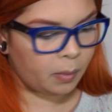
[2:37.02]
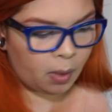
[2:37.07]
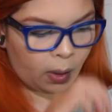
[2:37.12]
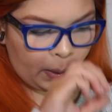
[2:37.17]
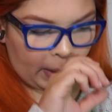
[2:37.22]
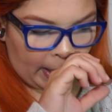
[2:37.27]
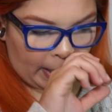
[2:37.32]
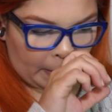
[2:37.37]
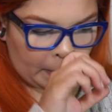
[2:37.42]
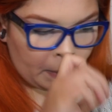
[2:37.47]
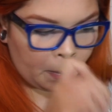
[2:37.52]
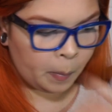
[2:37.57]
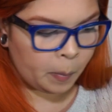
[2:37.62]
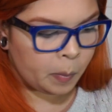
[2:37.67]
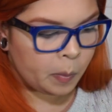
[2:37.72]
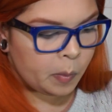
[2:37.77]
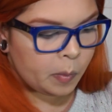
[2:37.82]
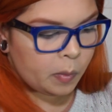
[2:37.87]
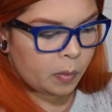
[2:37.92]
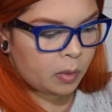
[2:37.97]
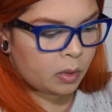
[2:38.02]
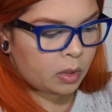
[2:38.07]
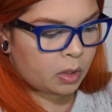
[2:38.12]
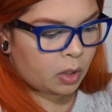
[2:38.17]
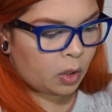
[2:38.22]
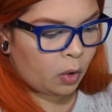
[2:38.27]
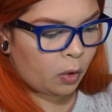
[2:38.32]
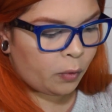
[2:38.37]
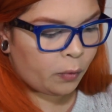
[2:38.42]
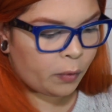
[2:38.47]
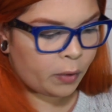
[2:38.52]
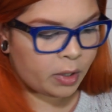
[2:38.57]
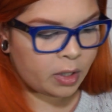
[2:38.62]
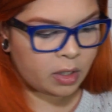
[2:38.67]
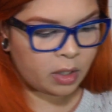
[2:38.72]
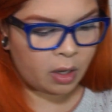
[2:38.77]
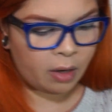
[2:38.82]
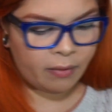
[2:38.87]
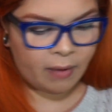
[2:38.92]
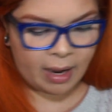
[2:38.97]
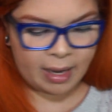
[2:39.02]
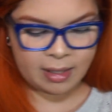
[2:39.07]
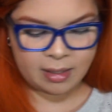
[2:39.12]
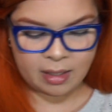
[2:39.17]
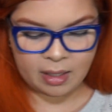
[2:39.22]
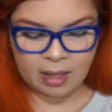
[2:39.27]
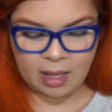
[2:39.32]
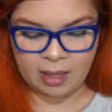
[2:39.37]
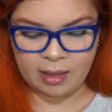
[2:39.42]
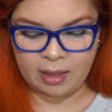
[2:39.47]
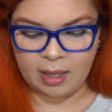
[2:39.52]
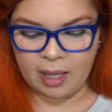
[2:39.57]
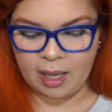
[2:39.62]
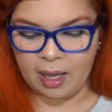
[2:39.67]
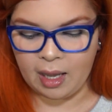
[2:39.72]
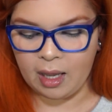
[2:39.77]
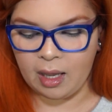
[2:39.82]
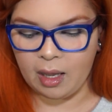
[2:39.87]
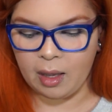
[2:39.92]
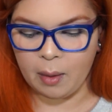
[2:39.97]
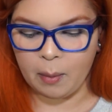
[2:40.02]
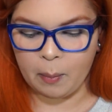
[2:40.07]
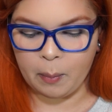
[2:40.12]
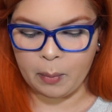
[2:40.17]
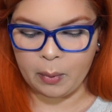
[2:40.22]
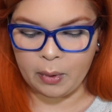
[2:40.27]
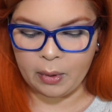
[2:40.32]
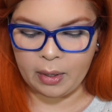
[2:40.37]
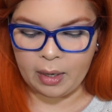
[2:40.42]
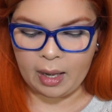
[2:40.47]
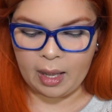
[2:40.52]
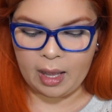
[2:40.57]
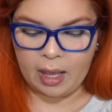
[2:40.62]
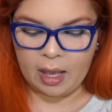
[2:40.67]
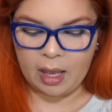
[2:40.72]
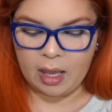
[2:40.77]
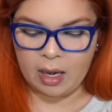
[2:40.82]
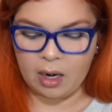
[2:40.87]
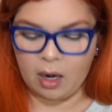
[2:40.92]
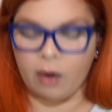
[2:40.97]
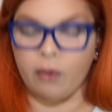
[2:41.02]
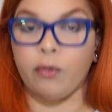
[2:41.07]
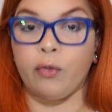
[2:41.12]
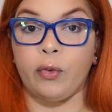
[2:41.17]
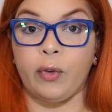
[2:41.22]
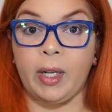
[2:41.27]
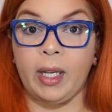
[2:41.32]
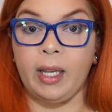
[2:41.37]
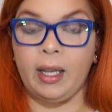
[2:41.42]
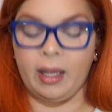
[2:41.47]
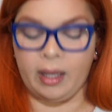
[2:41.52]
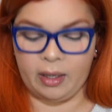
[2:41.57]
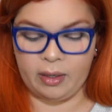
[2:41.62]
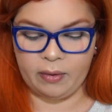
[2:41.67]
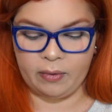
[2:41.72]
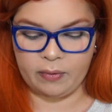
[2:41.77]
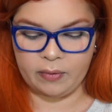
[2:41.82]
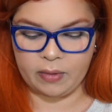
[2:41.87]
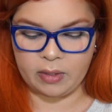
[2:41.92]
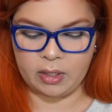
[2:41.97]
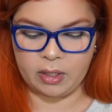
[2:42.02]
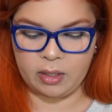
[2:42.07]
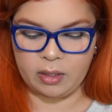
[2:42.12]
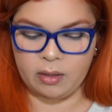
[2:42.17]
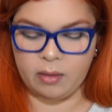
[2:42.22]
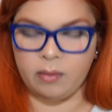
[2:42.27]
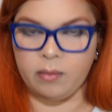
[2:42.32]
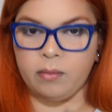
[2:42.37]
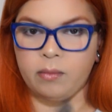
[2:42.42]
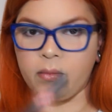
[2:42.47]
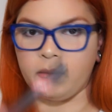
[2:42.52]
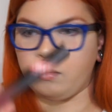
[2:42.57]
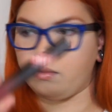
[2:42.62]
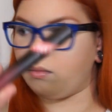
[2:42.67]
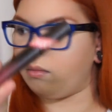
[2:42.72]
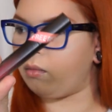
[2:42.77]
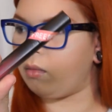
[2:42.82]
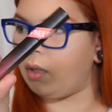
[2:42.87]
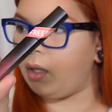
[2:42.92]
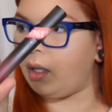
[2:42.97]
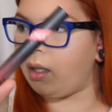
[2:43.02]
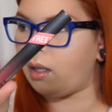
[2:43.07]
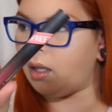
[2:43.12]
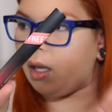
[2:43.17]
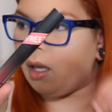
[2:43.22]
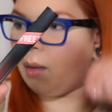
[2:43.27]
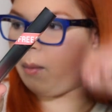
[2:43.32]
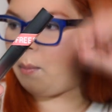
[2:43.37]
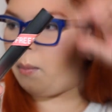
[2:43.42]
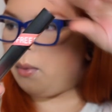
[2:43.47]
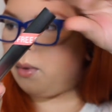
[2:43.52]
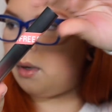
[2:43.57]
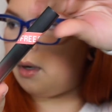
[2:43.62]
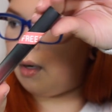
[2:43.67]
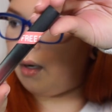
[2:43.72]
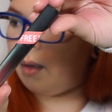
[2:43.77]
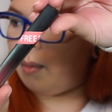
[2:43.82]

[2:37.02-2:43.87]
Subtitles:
Okay, so first off, I see that they put in a free gift, and they put it